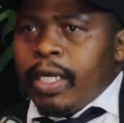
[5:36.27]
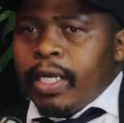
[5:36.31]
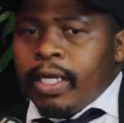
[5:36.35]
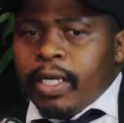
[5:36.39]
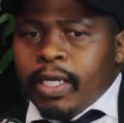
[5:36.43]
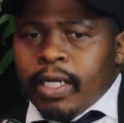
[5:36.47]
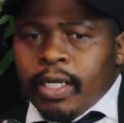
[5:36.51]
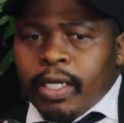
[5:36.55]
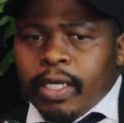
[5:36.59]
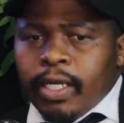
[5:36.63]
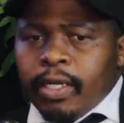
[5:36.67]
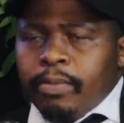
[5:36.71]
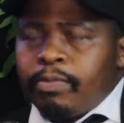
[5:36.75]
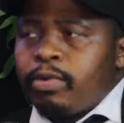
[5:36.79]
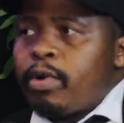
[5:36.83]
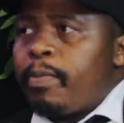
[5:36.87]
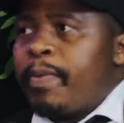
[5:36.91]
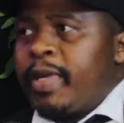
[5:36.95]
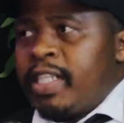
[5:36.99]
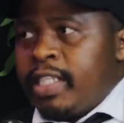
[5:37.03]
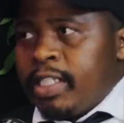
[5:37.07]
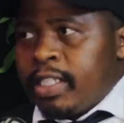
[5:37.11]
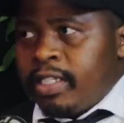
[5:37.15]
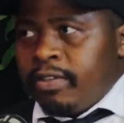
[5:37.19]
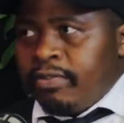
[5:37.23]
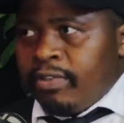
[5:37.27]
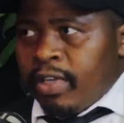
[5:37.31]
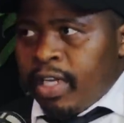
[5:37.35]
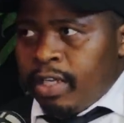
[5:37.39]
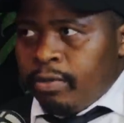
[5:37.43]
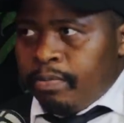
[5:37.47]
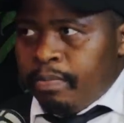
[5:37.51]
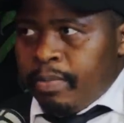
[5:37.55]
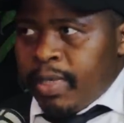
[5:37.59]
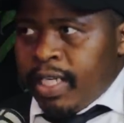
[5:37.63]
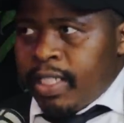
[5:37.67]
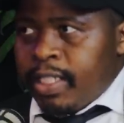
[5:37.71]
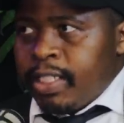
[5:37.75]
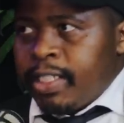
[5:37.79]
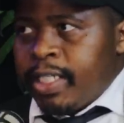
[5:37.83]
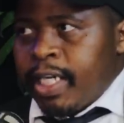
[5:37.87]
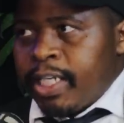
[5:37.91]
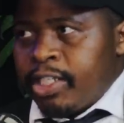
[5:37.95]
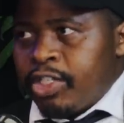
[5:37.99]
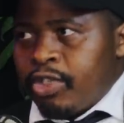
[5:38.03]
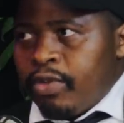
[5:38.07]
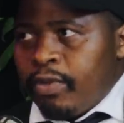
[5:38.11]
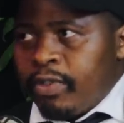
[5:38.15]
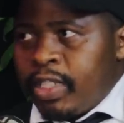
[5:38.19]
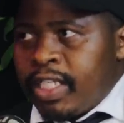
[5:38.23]
uh, property development,
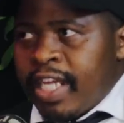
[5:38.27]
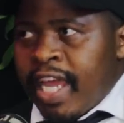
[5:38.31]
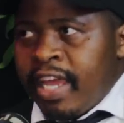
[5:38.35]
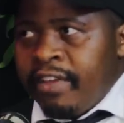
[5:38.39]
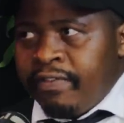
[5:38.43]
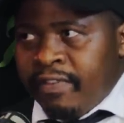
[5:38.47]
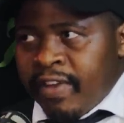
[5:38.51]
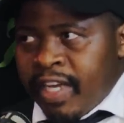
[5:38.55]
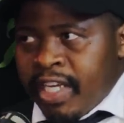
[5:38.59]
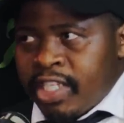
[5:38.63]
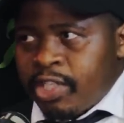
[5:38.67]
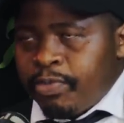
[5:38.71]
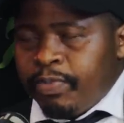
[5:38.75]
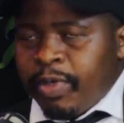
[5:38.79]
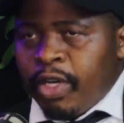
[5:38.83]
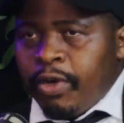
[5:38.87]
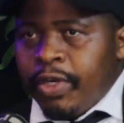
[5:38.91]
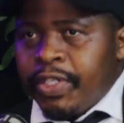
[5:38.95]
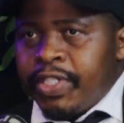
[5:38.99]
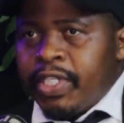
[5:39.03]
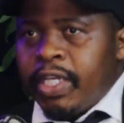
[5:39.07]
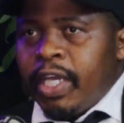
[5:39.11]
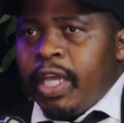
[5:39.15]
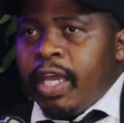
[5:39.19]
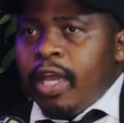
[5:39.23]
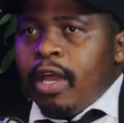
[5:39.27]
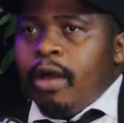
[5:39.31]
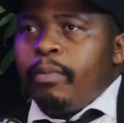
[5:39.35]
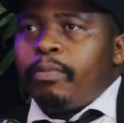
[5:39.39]
just to diverse because